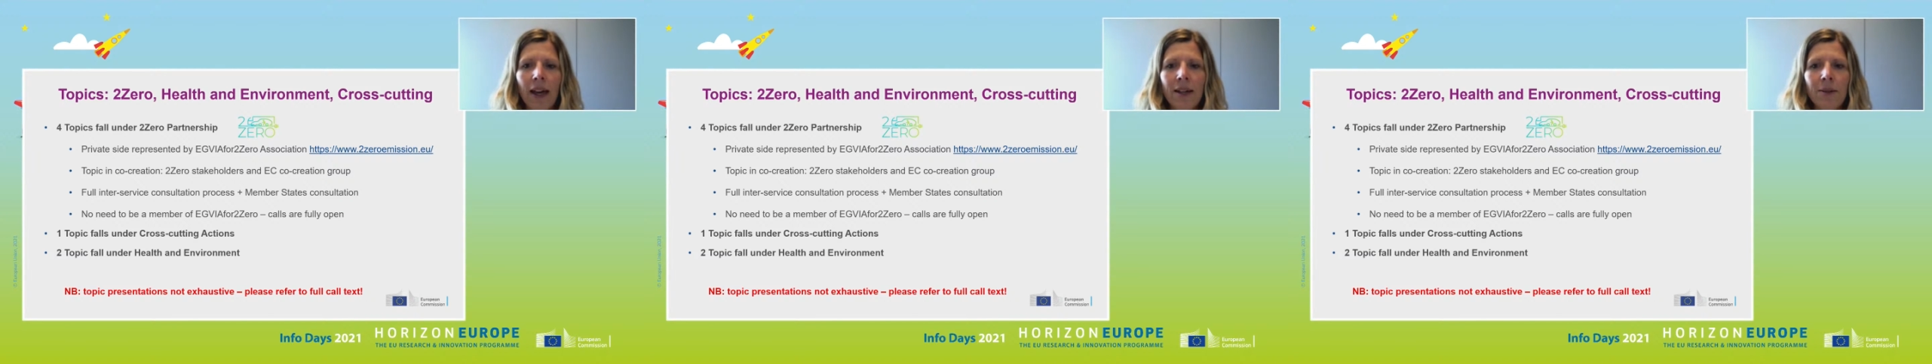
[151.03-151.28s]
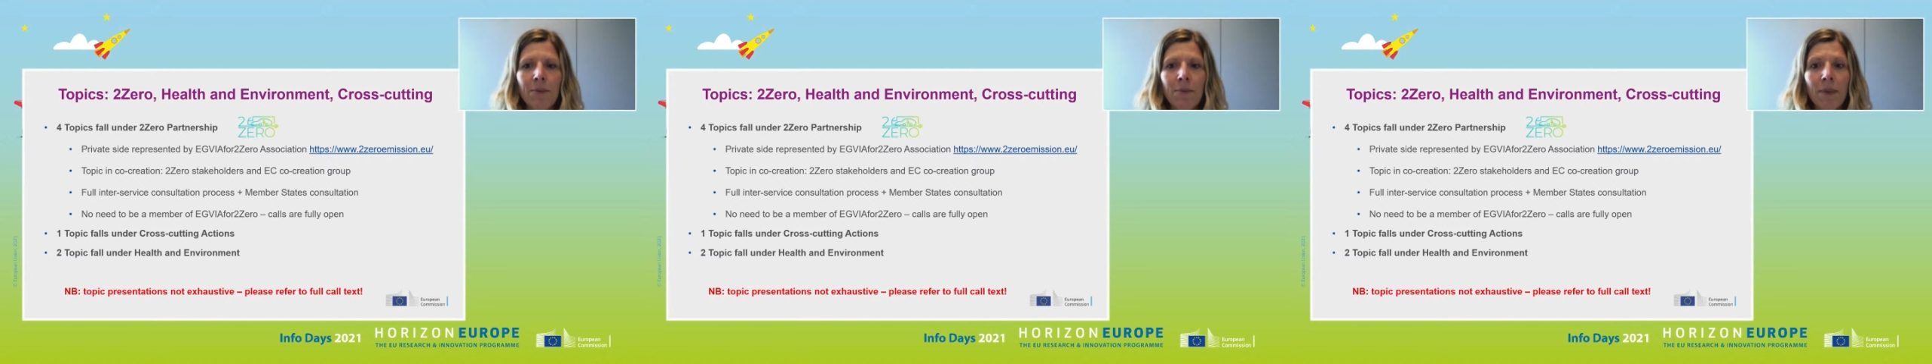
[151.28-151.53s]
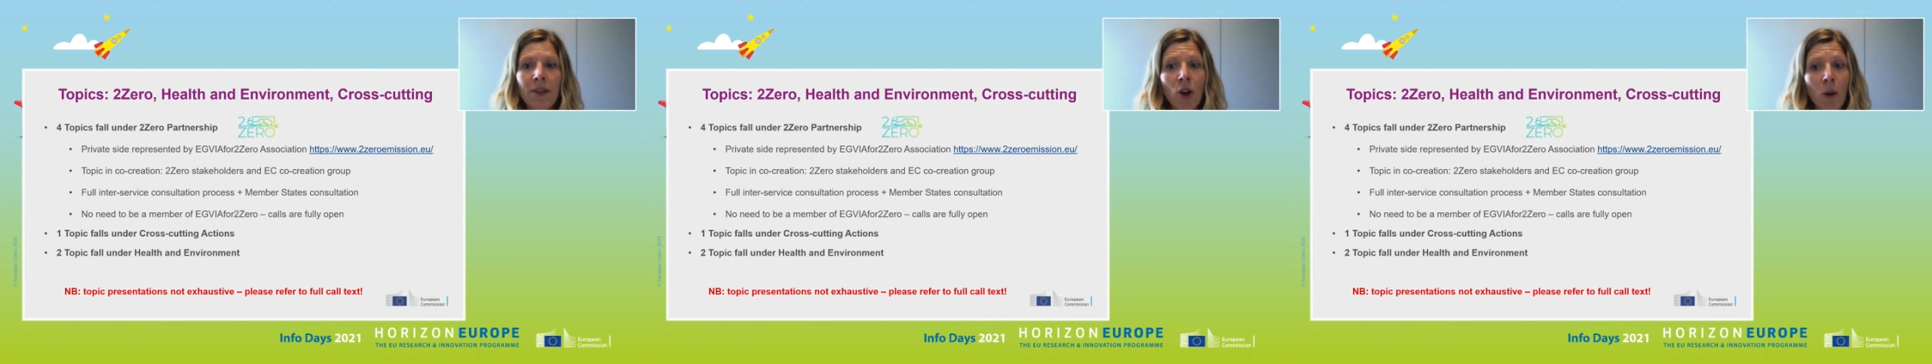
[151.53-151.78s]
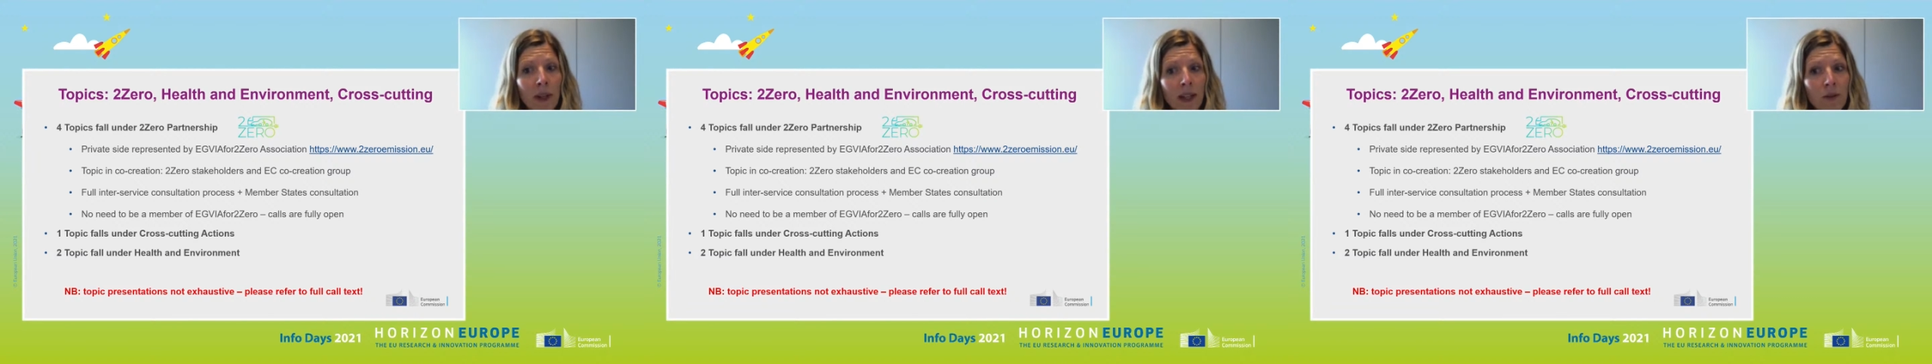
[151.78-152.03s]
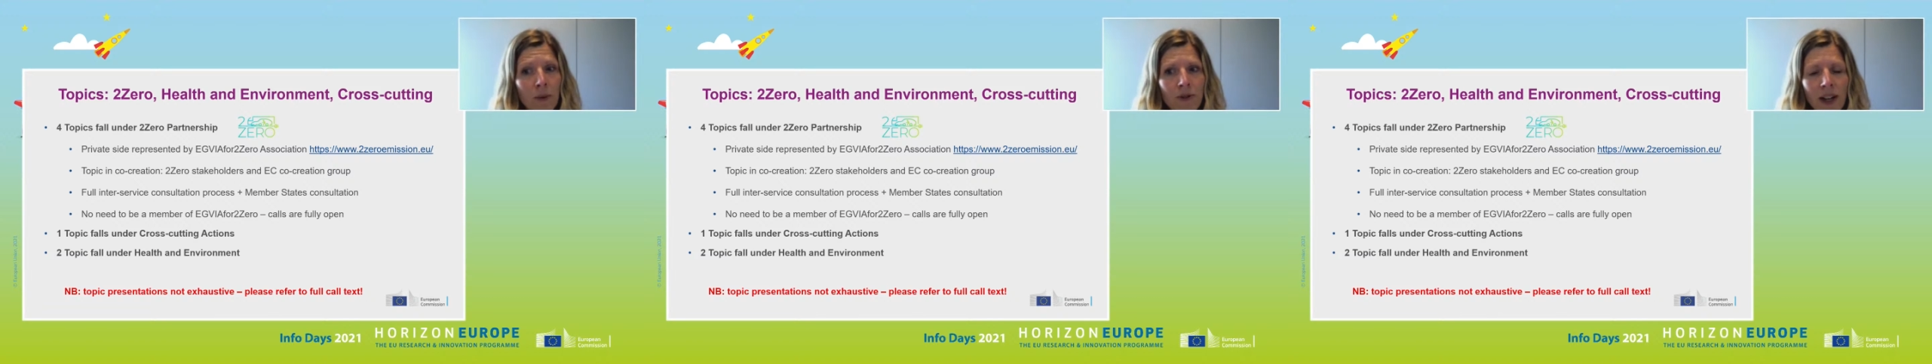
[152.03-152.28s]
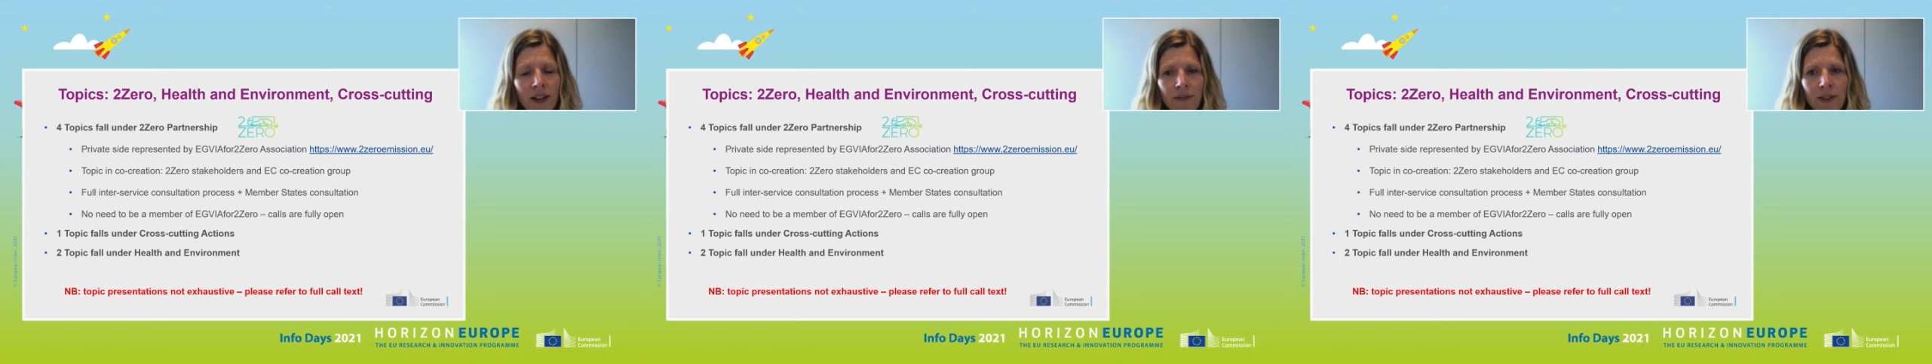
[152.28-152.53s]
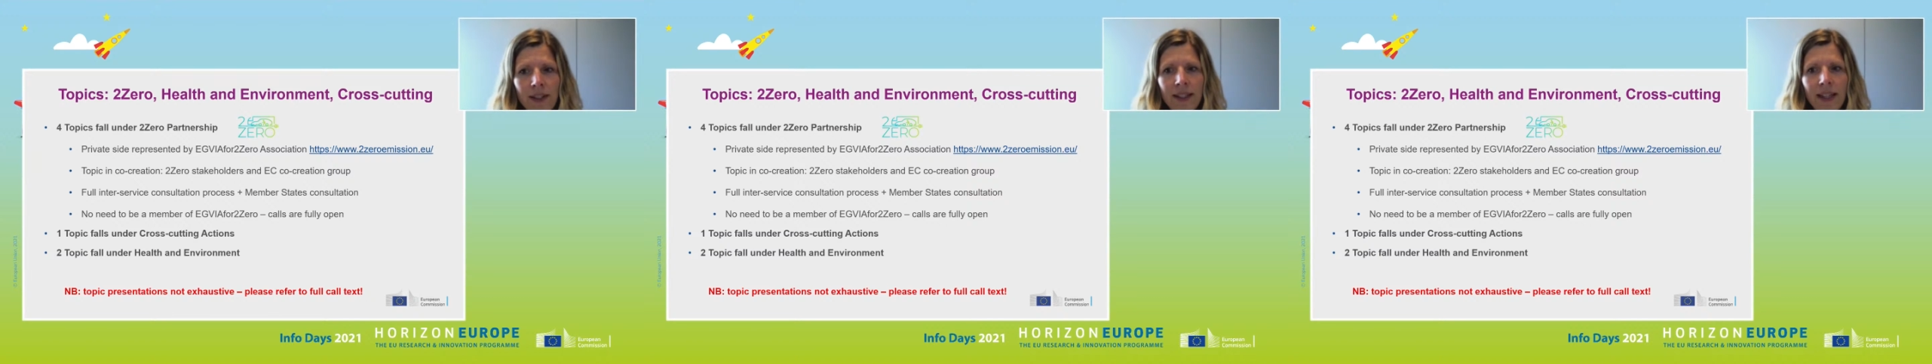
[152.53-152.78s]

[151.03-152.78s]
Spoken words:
The topics were drafted